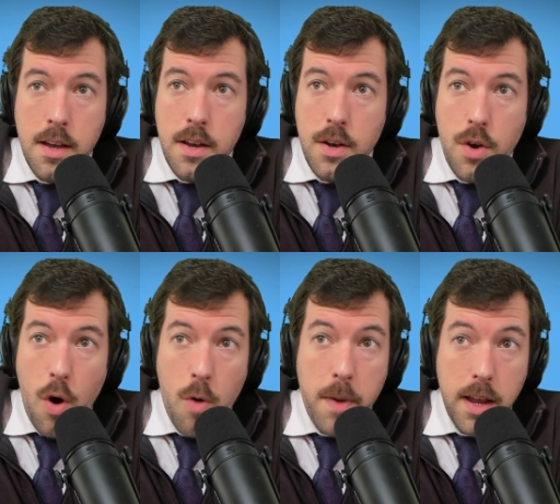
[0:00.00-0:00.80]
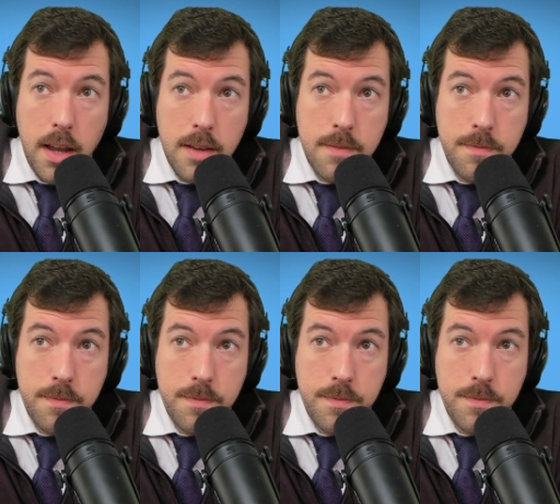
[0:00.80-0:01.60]
Nobody
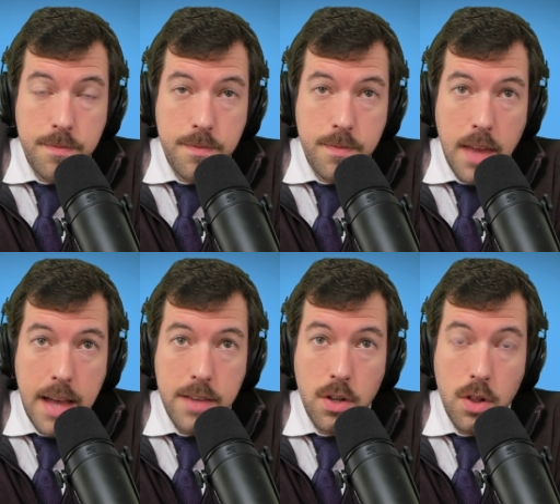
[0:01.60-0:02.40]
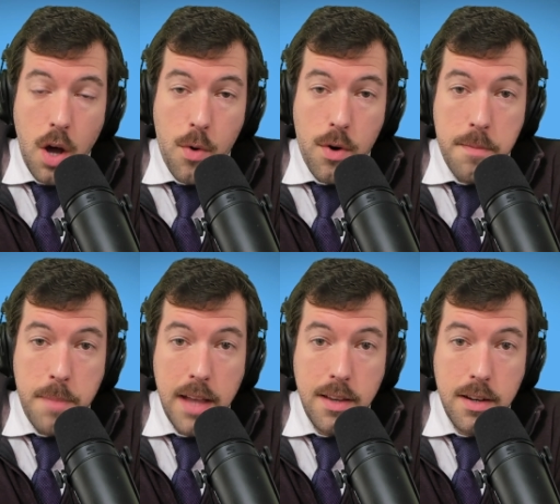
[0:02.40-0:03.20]
has a lower
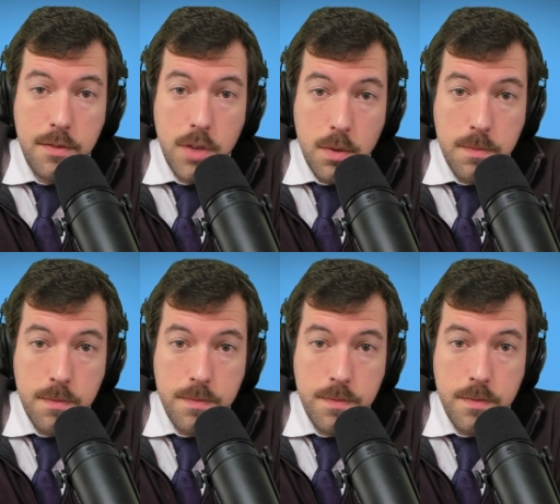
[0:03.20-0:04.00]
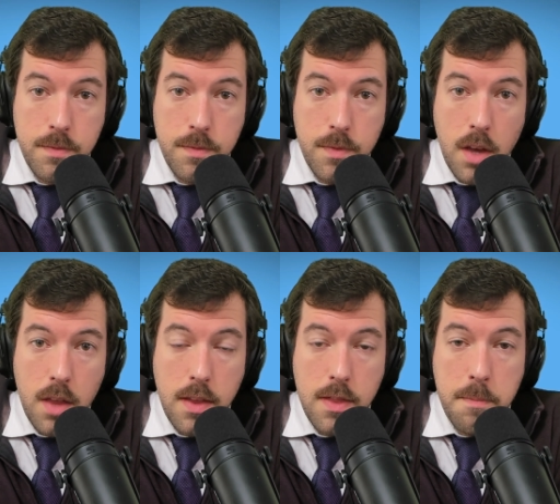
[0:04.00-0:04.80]
opinion of you
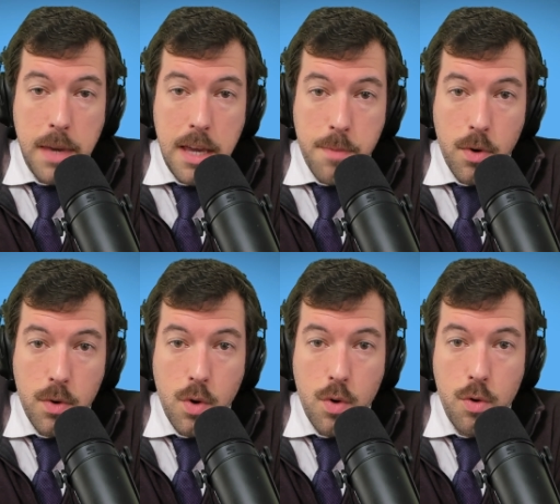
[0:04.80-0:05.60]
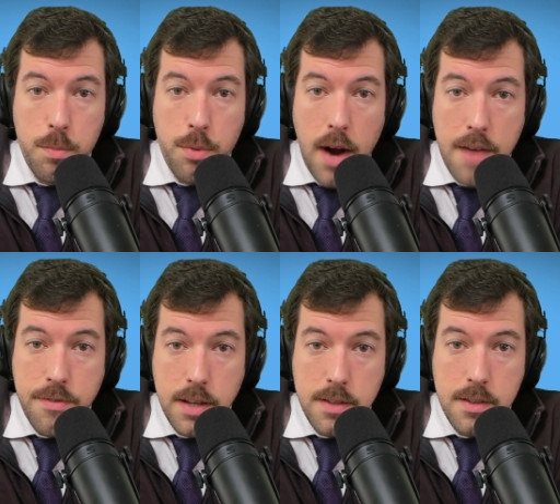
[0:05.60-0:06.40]
than the people who
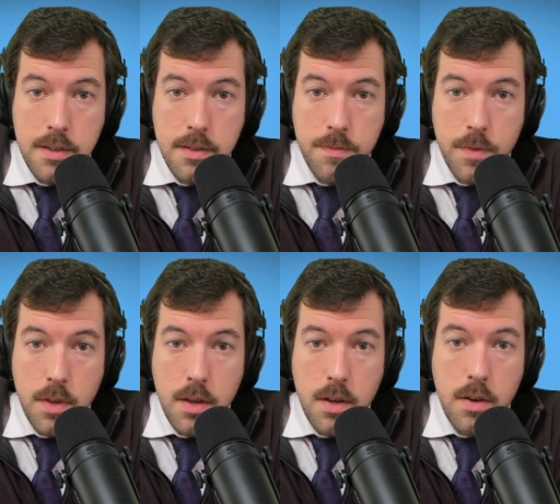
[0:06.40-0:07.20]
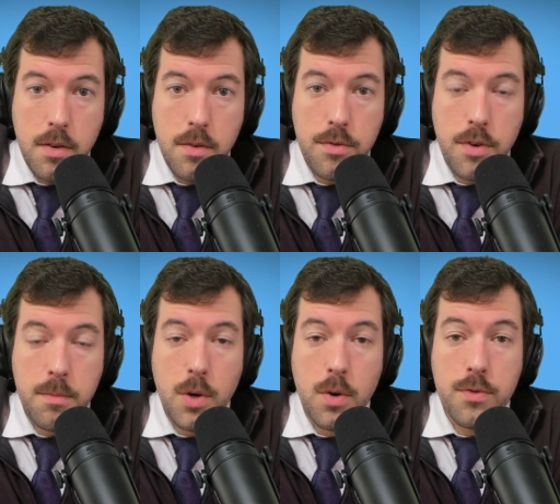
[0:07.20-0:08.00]
profit from
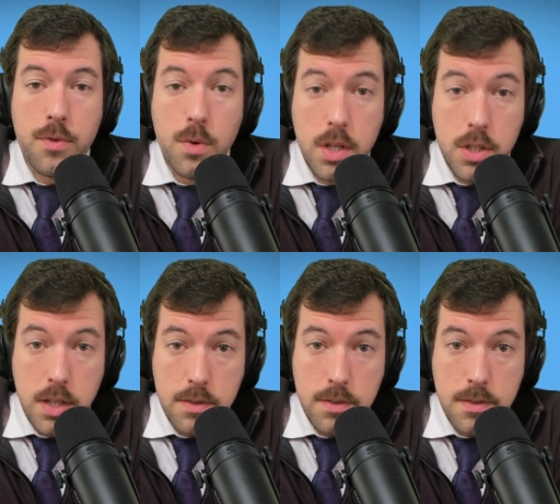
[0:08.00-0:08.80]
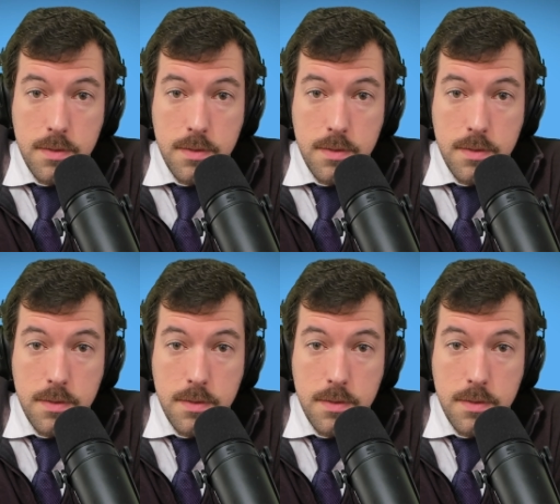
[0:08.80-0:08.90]
your foolishness.